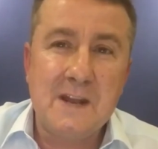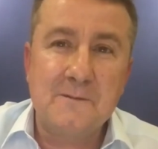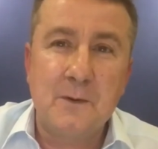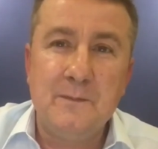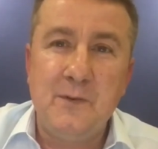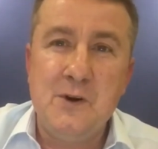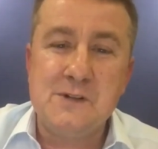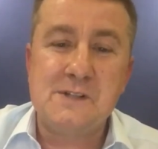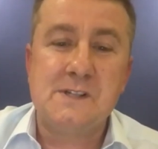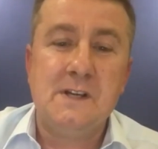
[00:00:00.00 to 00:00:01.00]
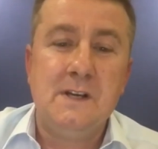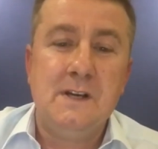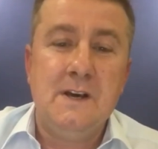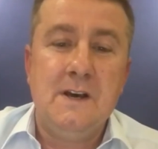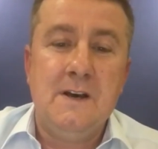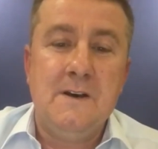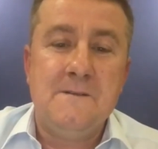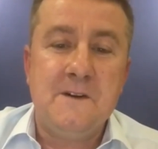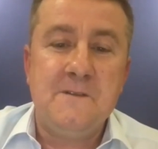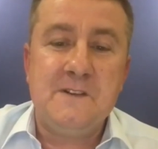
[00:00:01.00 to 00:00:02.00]
that from verse
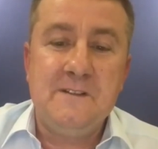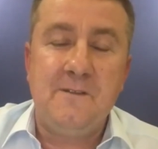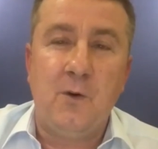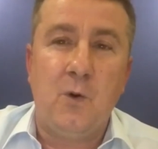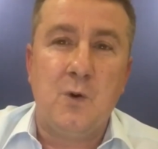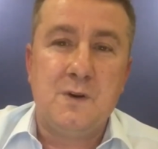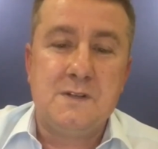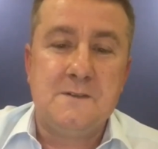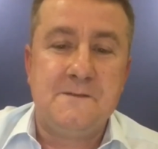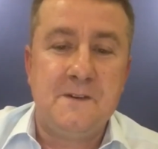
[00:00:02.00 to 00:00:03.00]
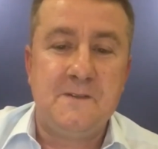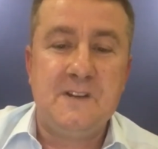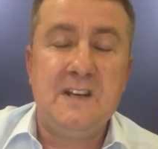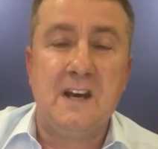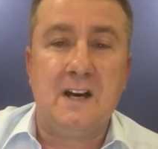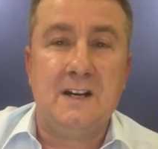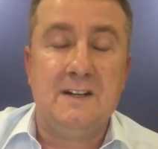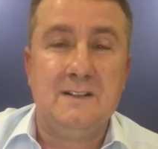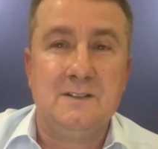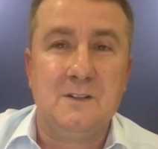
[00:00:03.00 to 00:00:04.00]
54 to 59
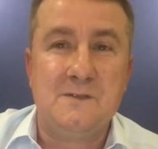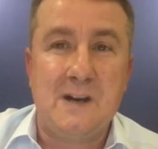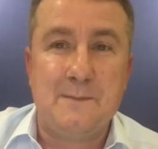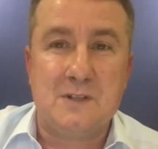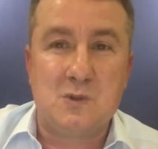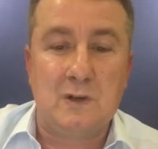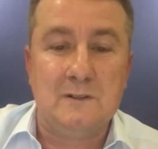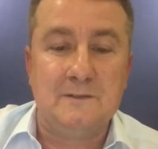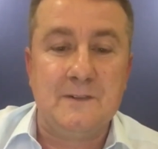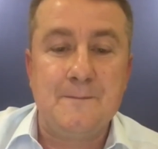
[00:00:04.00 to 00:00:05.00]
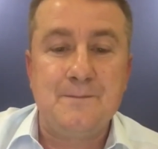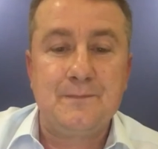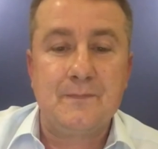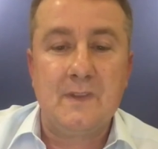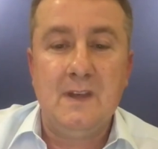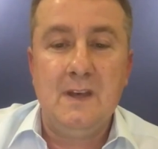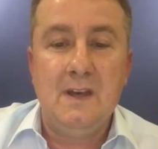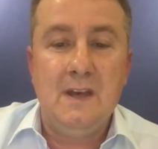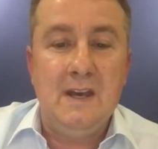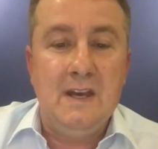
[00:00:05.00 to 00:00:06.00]
of chapter 12.
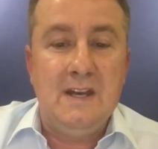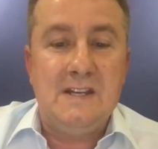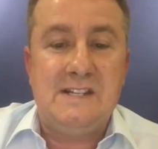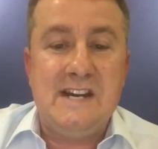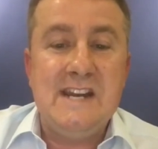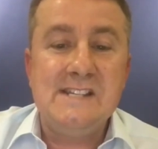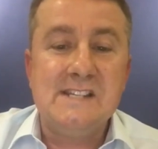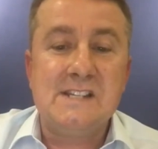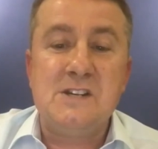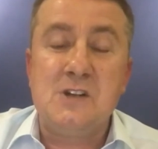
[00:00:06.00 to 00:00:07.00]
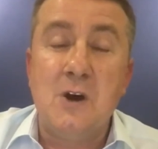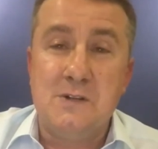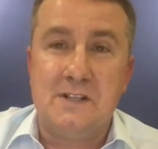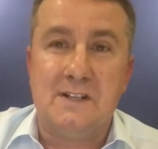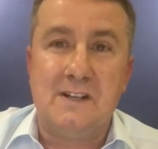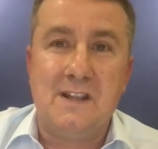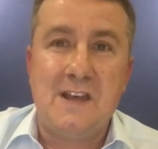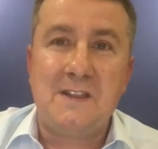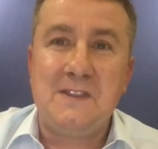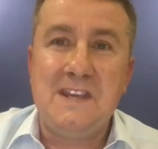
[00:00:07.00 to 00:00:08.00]
Jesus noted
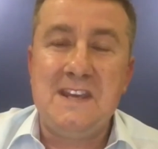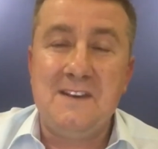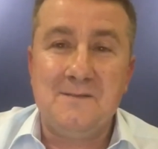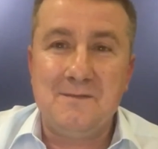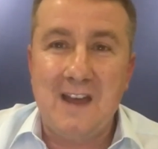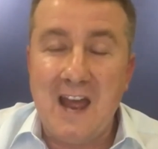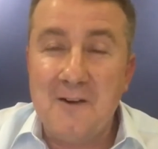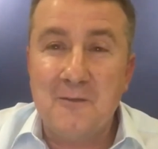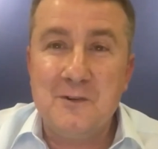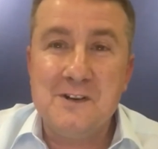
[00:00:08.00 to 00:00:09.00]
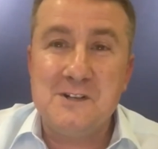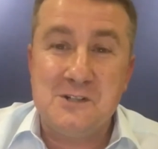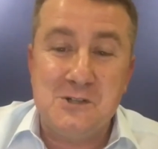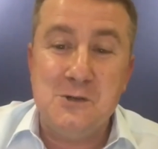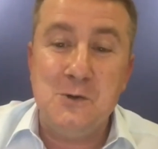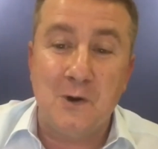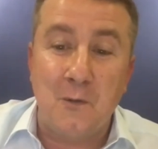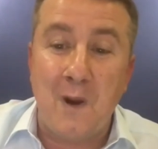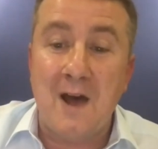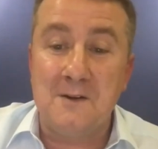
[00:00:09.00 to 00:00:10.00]
that the average Jew
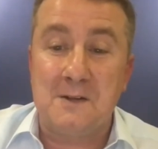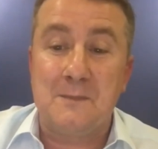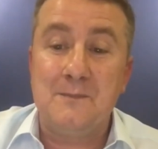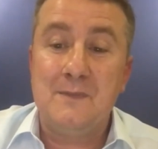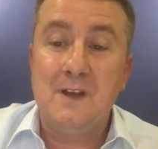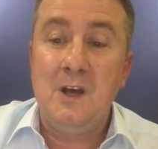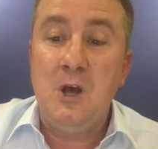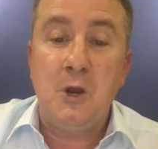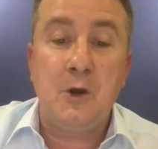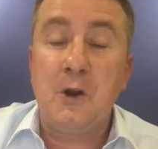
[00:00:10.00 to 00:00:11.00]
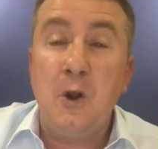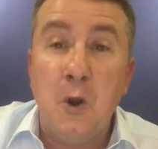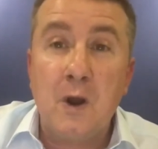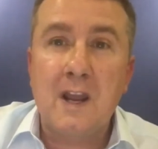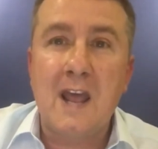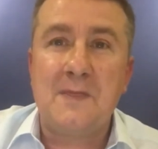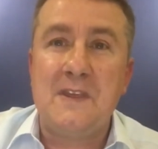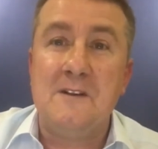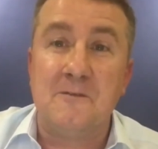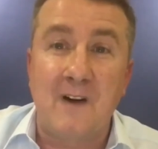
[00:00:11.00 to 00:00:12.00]
around him could look at
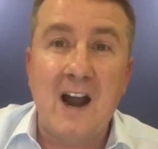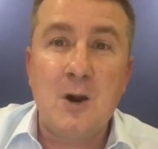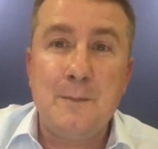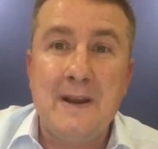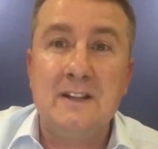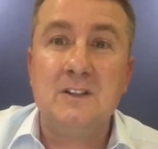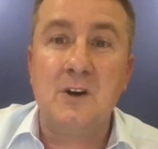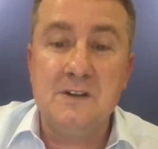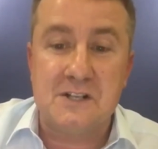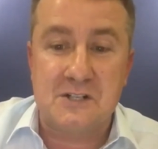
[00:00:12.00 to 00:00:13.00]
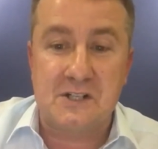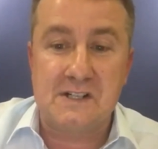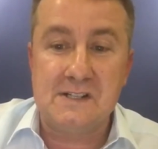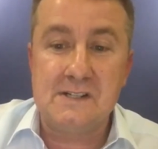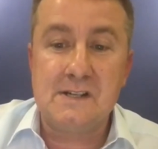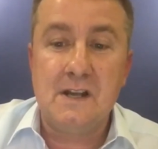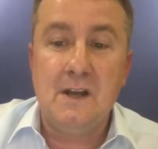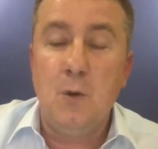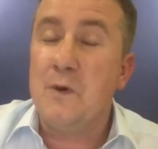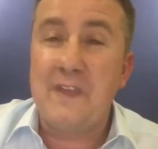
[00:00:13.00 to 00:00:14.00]
the environmental conditions
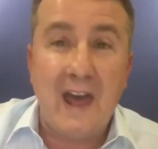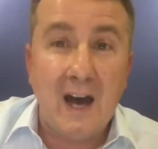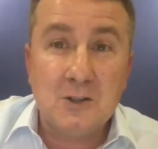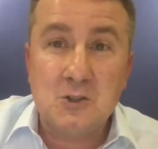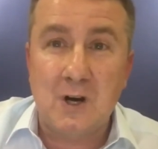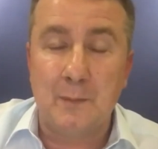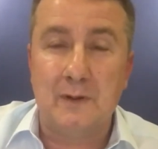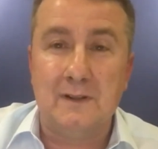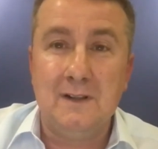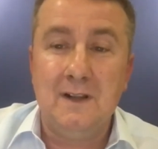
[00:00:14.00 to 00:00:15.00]
without trouble